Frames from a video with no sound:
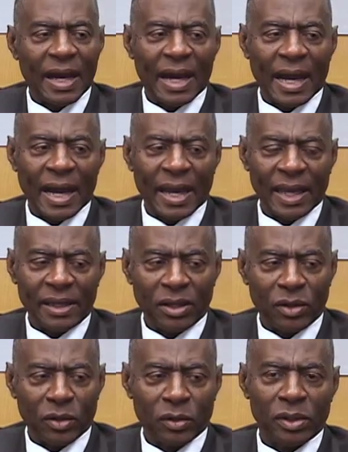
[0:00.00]
I had
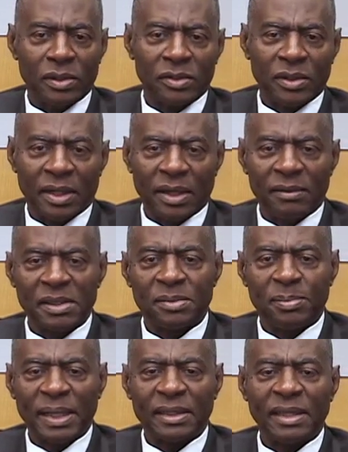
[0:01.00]
to earn it. I never
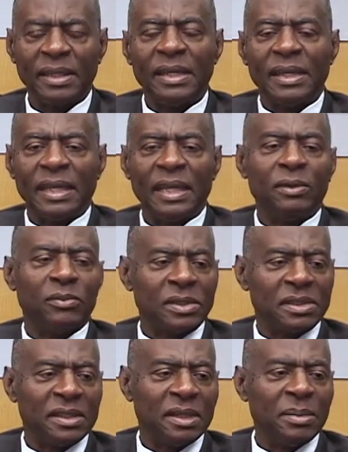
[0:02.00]
expected anyone
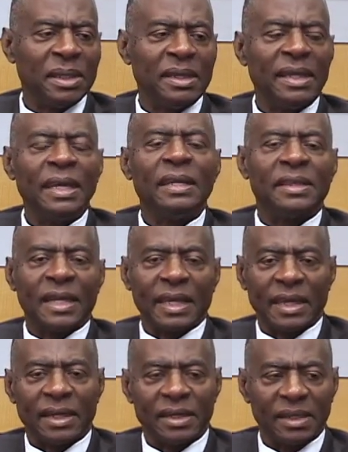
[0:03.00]
to give me
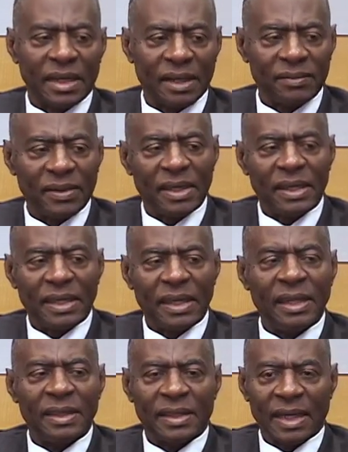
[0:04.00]
anything out of life.
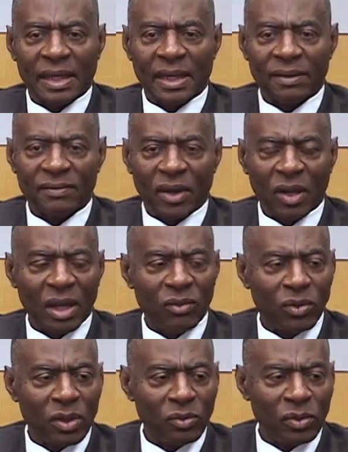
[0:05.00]
Anything in life. All I
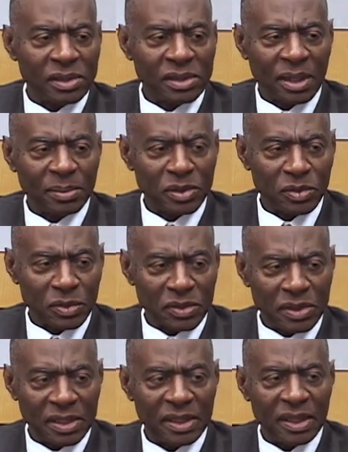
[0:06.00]
wanted was an opportunity.